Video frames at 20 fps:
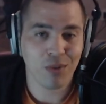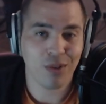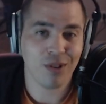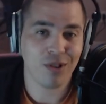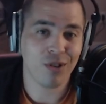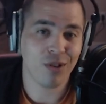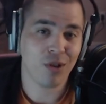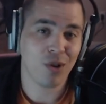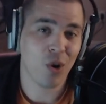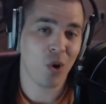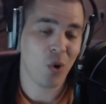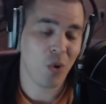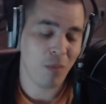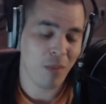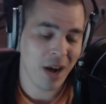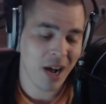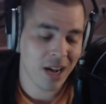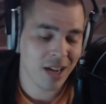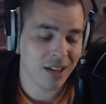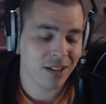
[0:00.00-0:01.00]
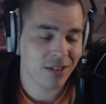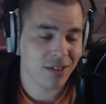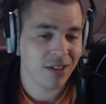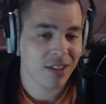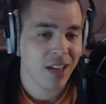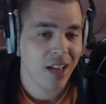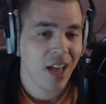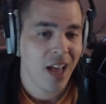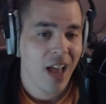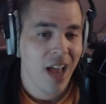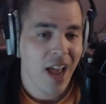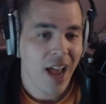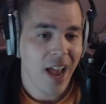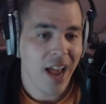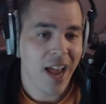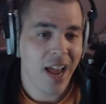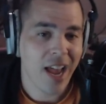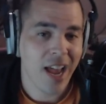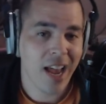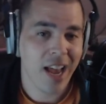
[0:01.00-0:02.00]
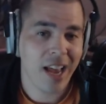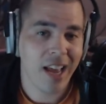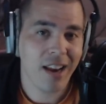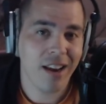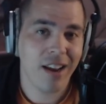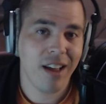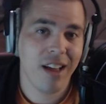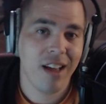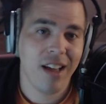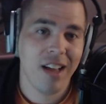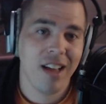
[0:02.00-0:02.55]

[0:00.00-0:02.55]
This is Cole Mize, and